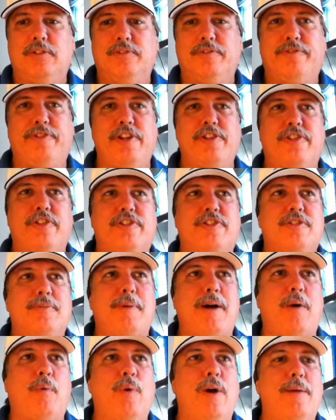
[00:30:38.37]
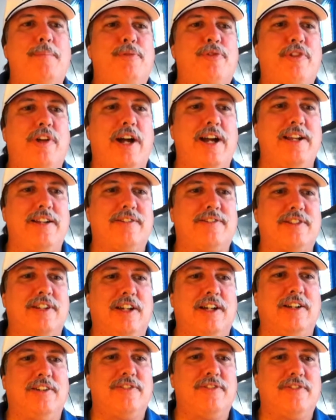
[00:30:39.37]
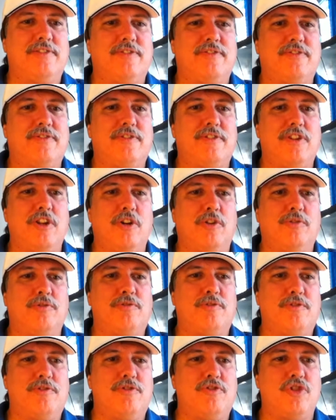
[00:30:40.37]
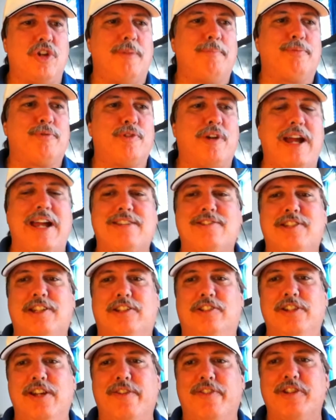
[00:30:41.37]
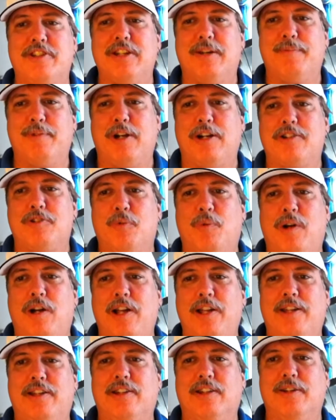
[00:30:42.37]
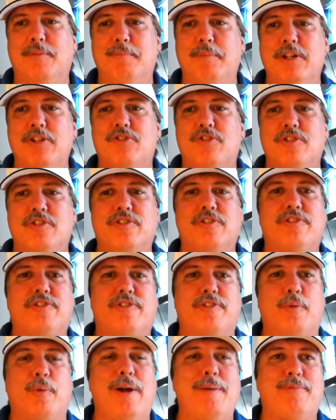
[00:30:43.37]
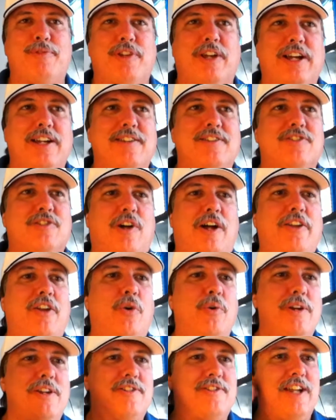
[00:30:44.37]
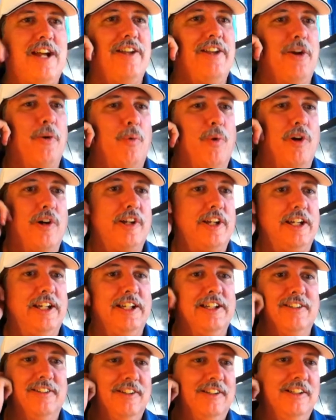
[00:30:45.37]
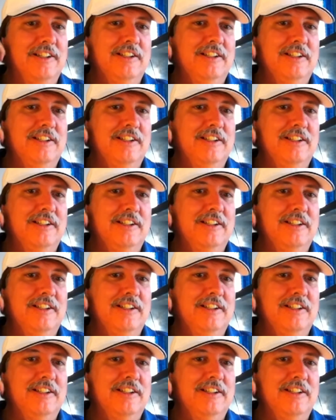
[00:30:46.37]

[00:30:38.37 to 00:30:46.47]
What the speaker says: visits to my website, jump drastically every time Dr. Wallach mentions the website. So I know he's down there working it.